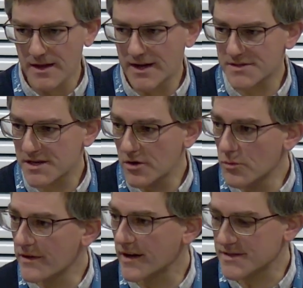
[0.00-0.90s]
And so
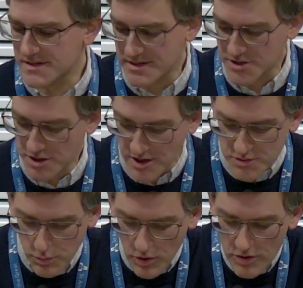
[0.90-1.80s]
with us, the
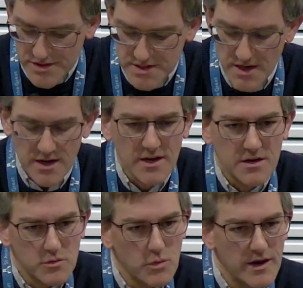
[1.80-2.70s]
church, what
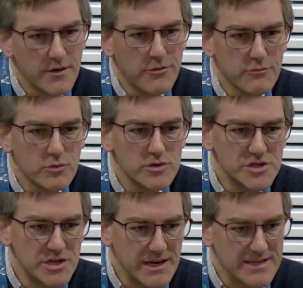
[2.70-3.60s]
will enthrall
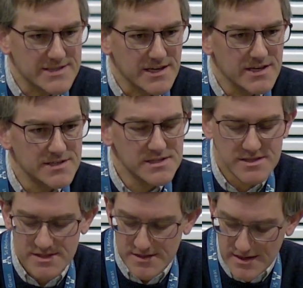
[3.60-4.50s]

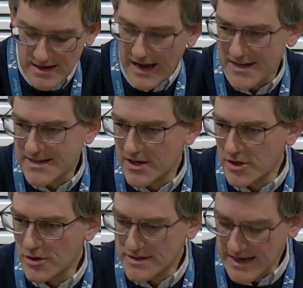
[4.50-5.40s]
Jesus as he
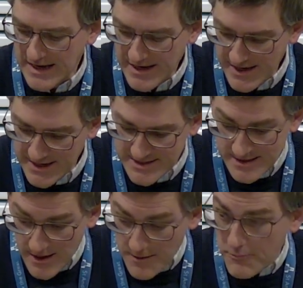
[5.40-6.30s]
looks at his
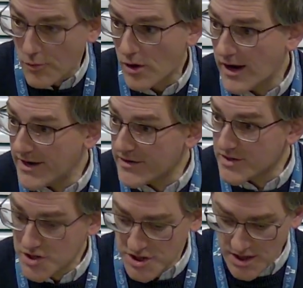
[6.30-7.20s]
bride, the
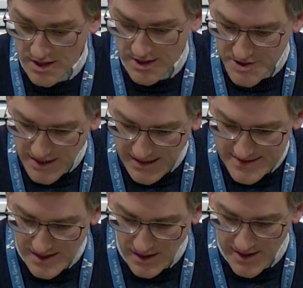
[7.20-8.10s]
church,
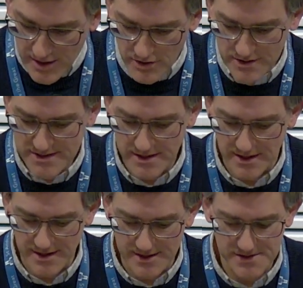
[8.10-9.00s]
as he looks at
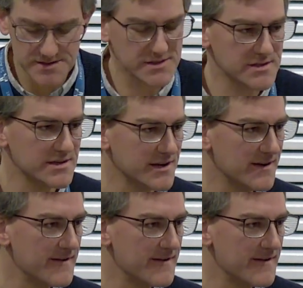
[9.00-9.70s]
us?